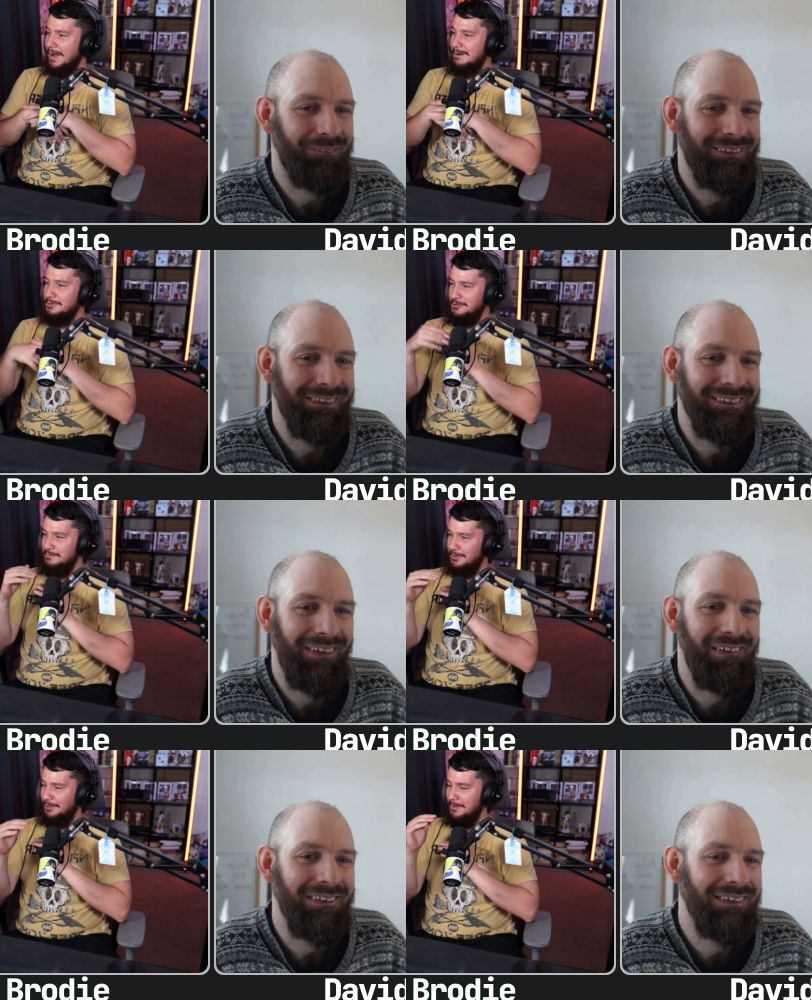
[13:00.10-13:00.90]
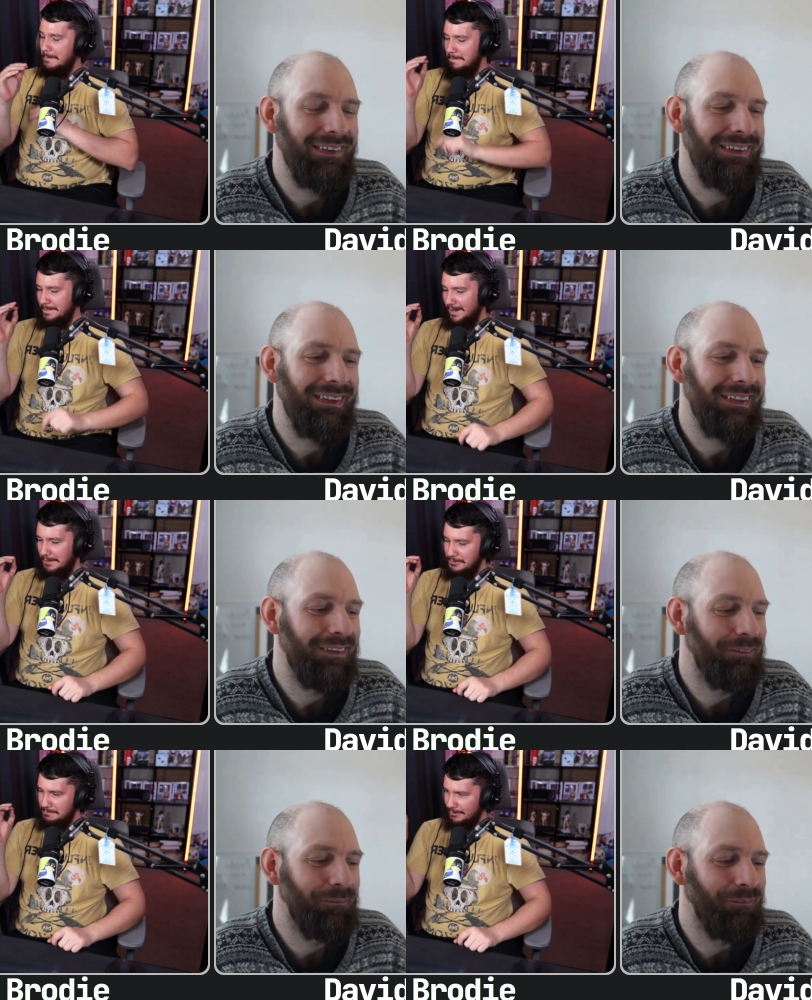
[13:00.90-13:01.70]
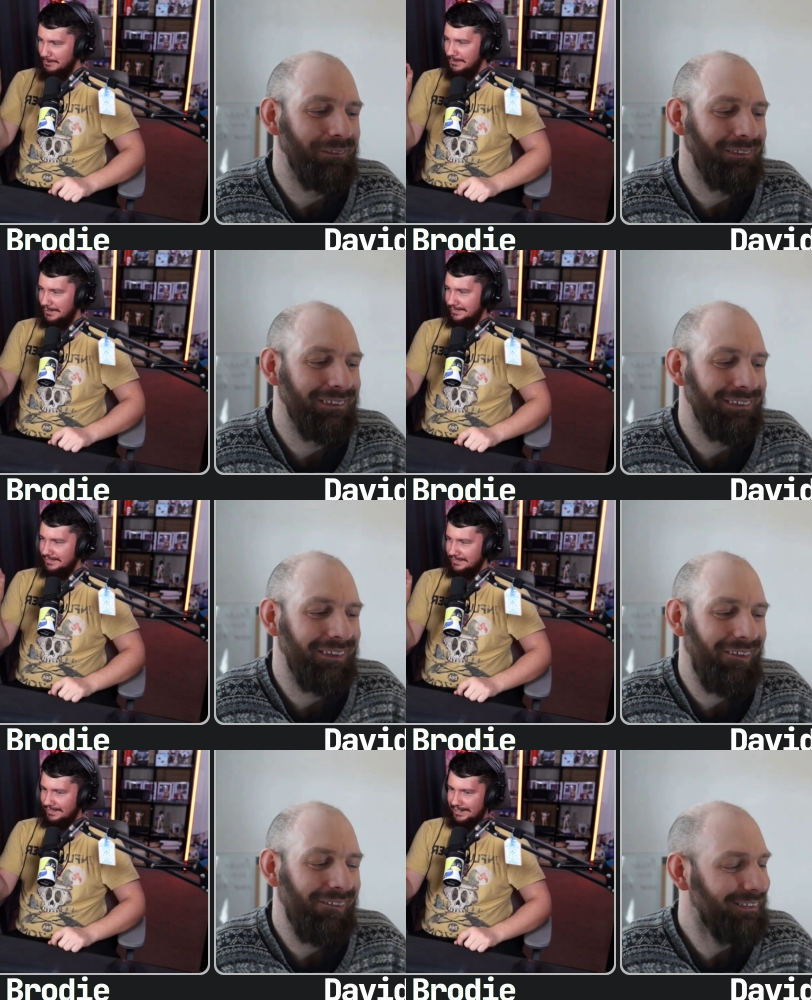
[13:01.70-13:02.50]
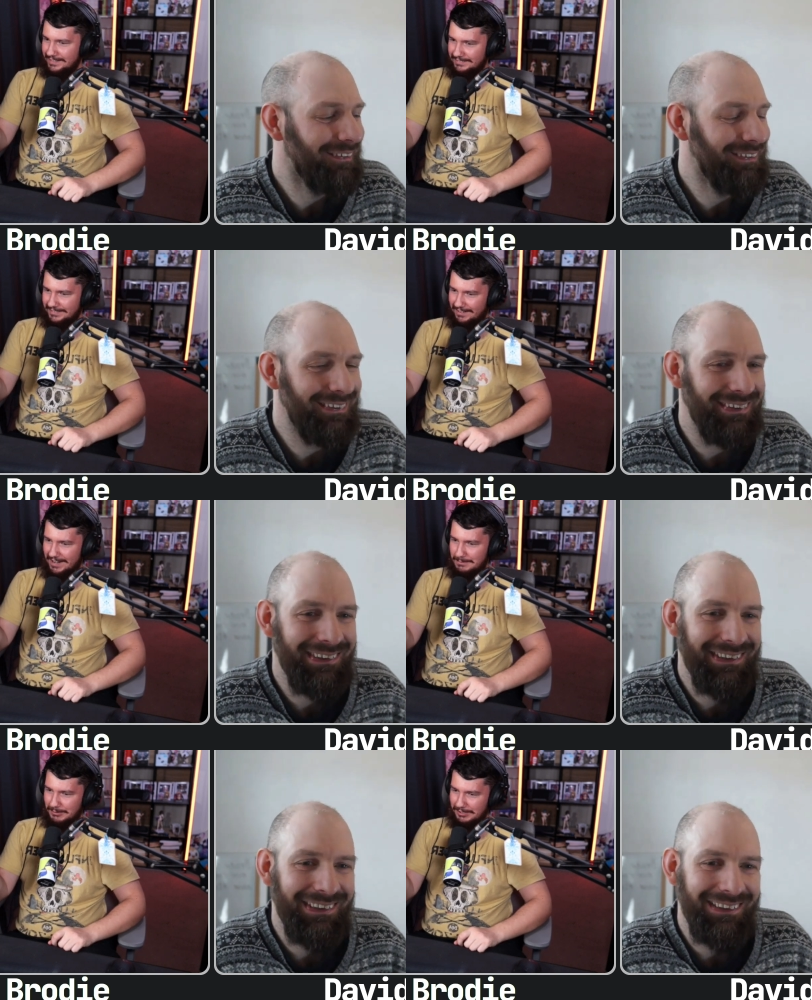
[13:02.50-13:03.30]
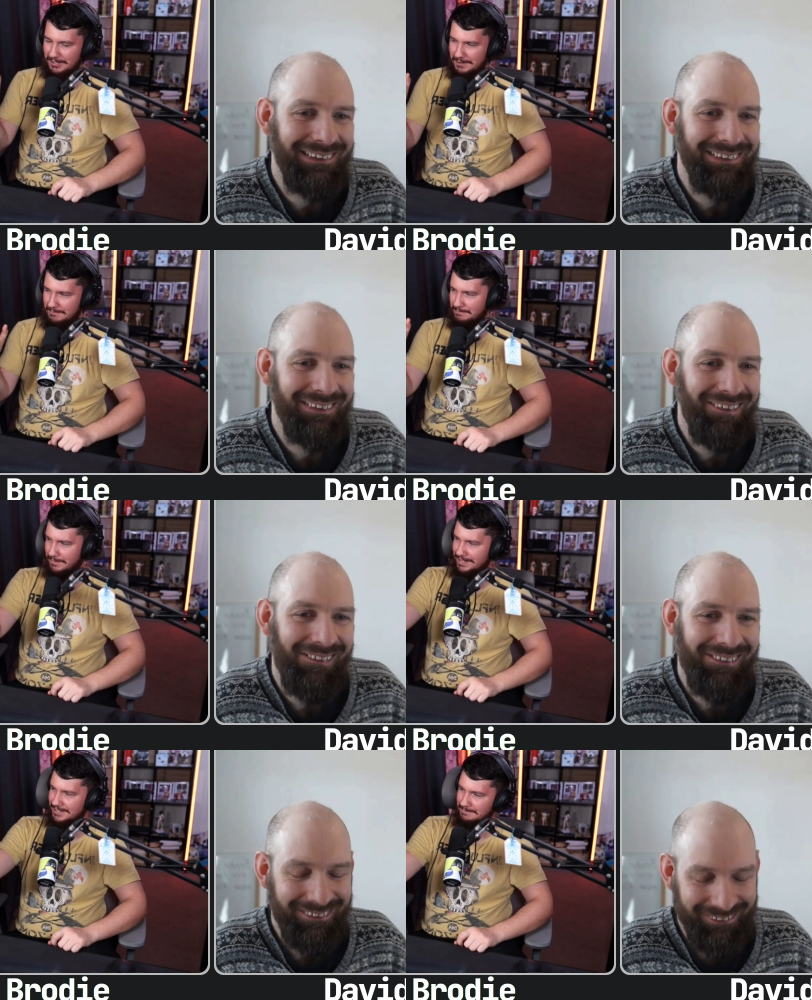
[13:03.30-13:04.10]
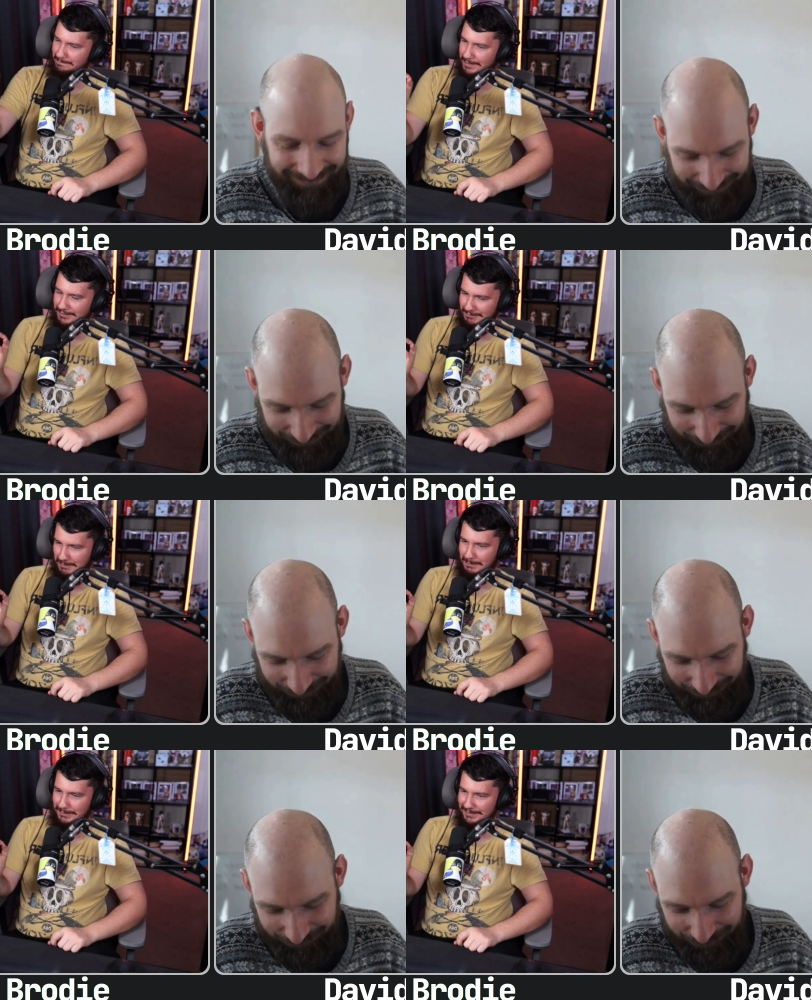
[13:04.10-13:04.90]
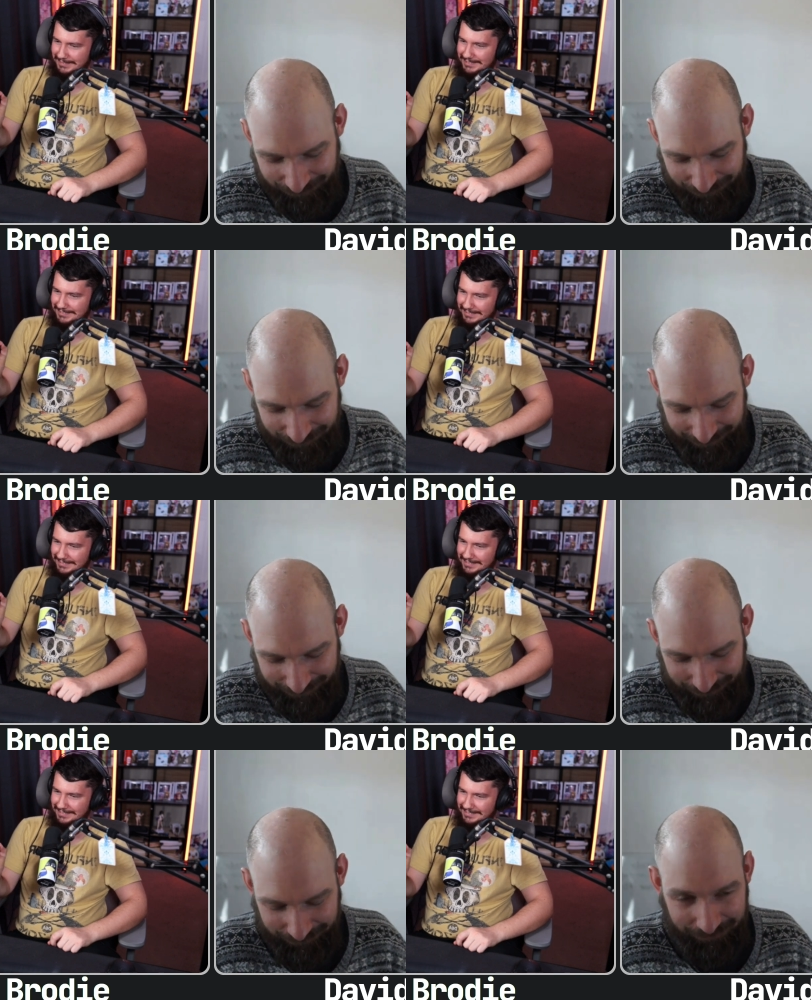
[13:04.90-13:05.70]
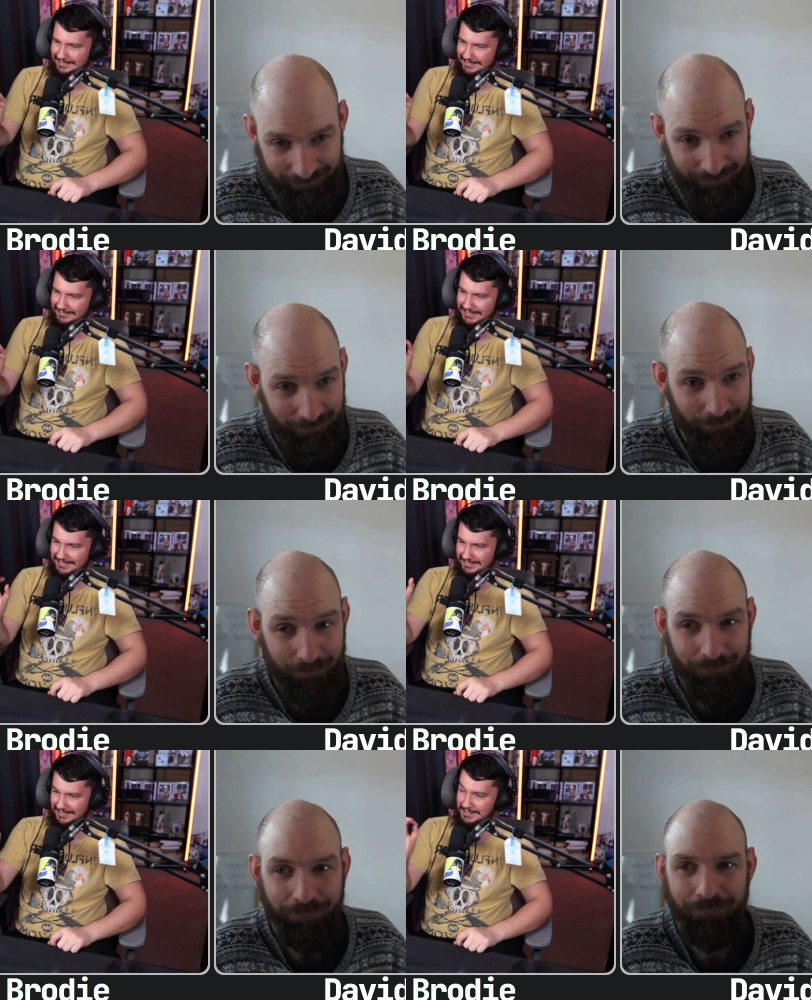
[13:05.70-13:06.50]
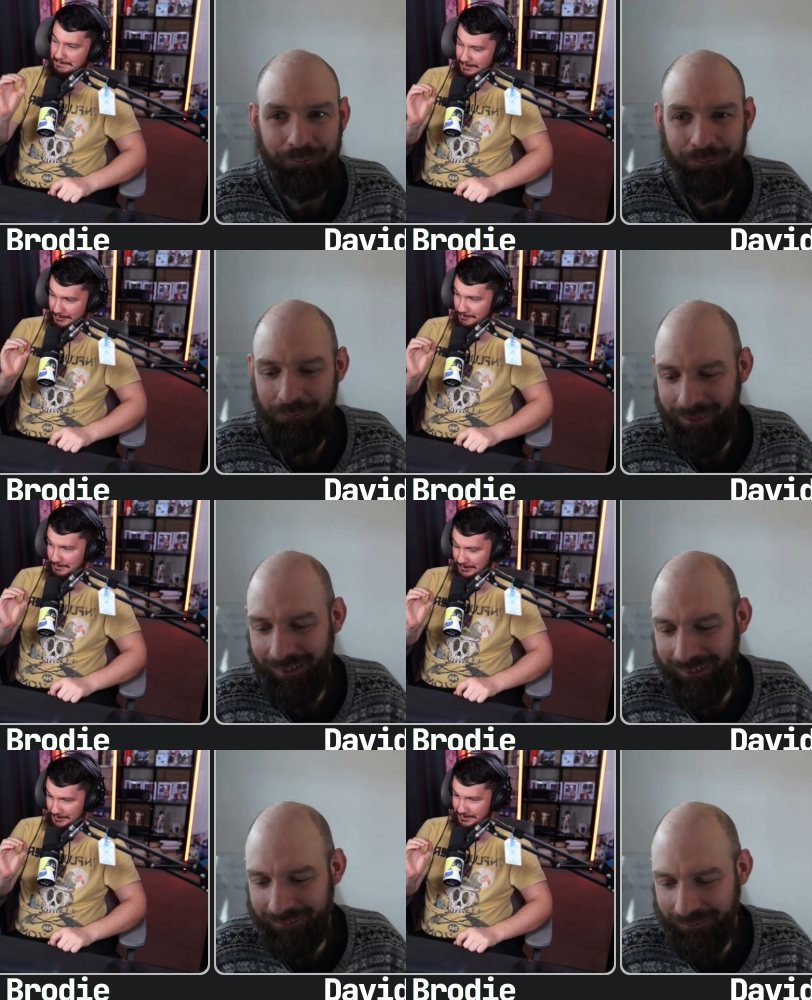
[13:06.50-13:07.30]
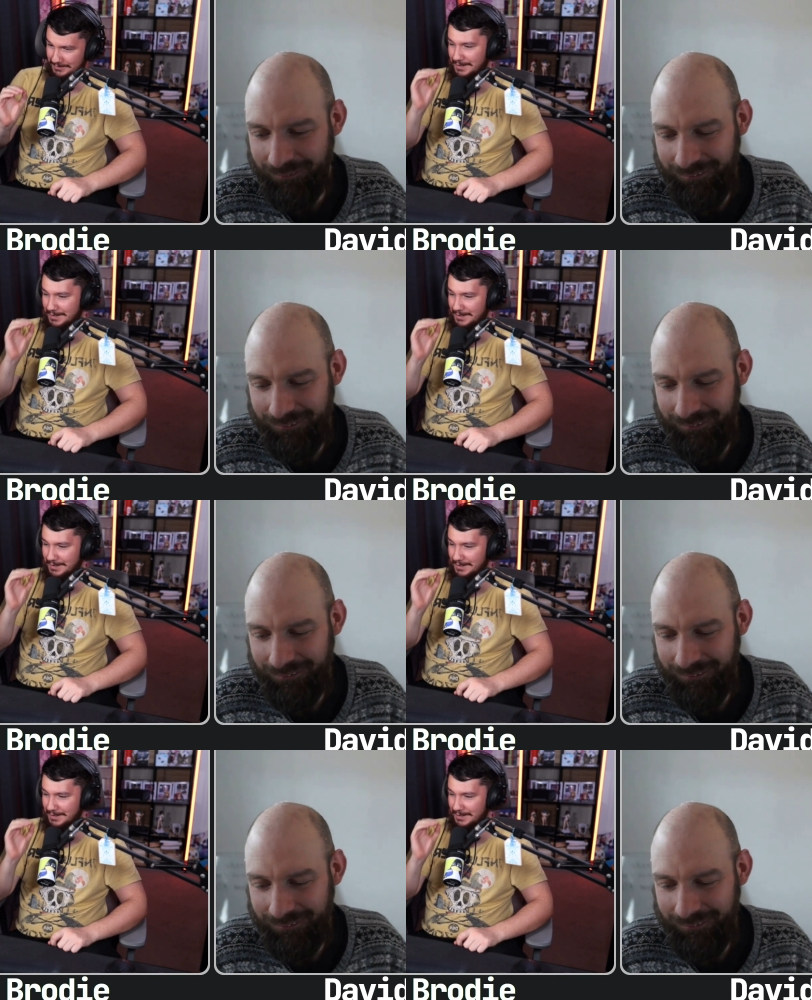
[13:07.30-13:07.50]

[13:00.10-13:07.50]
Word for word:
Speaker 1: I will do more I'll do more work than Linus did. I will make bug reports, which Ooh. is an improvement.